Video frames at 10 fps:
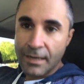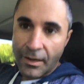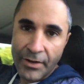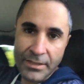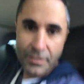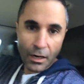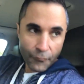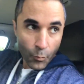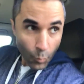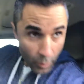I've had this car
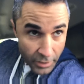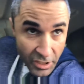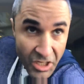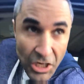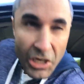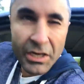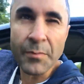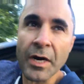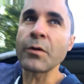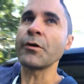for one year and I
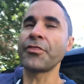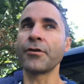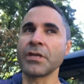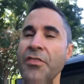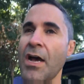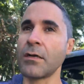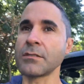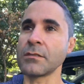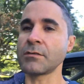bought it with thirty thousand.